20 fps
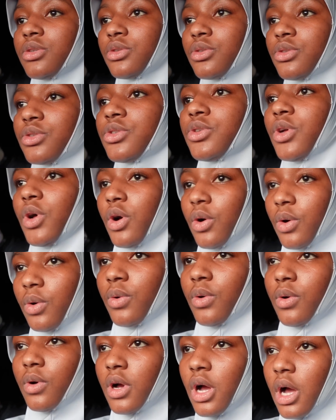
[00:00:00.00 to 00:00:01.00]
So,
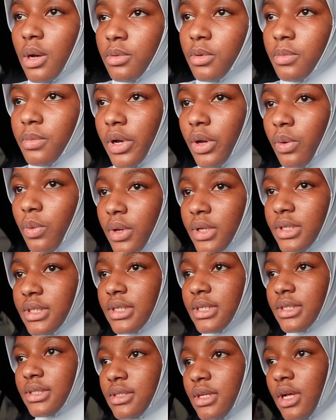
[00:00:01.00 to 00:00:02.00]
I'm on my way
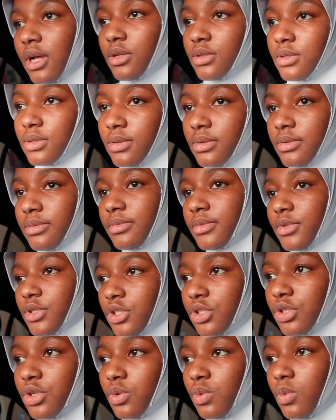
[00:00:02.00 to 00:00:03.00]
to the salon
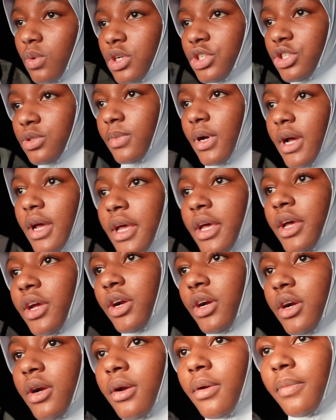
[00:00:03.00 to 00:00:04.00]
to wash my
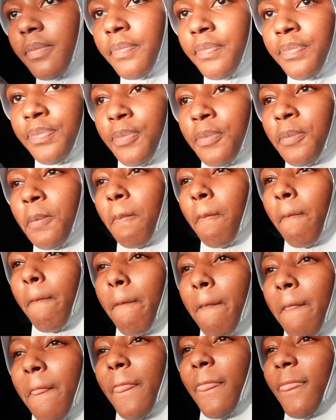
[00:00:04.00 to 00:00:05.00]
hair.
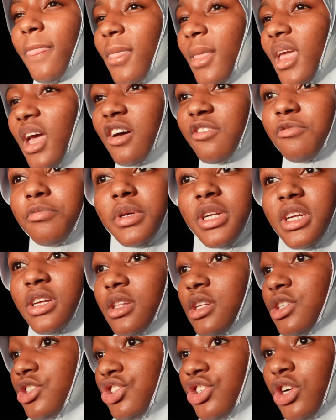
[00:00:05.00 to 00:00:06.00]
I've been
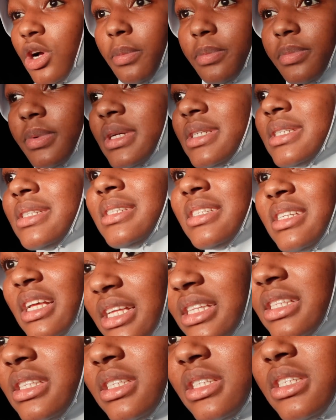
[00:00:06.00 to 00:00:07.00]
in the shop
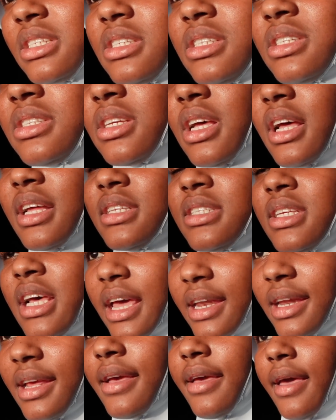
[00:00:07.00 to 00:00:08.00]
since
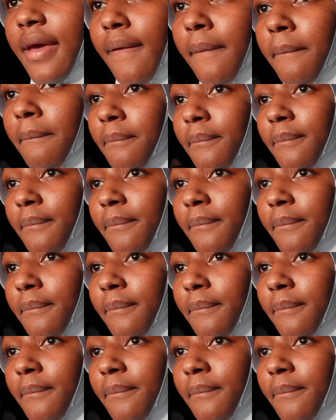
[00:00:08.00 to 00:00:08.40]
10 a.m.